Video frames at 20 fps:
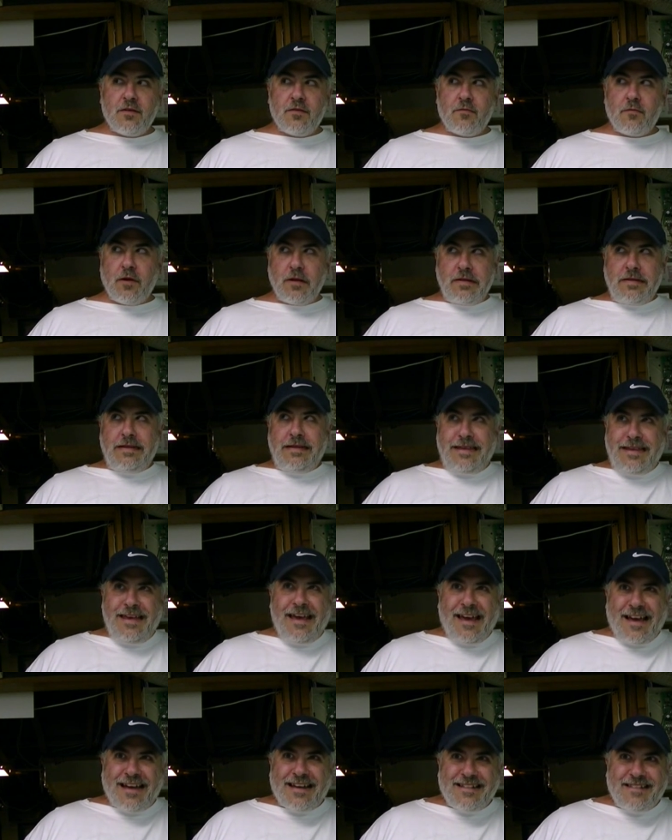Well,
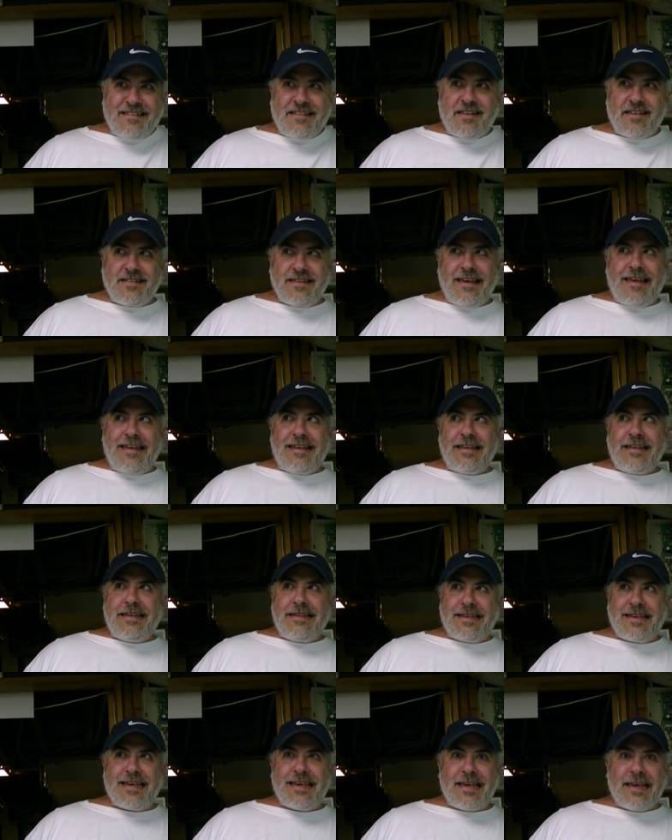yeah, it says
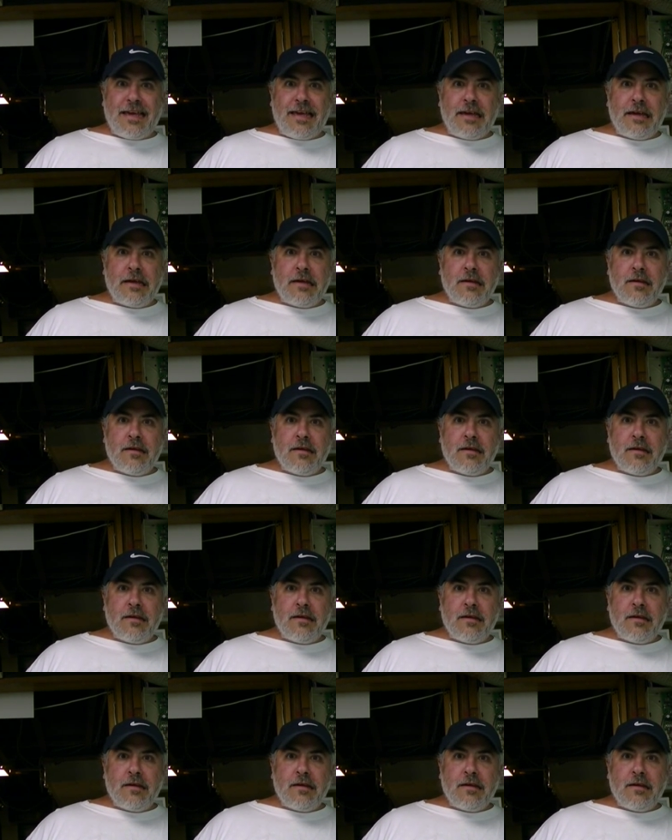ADT.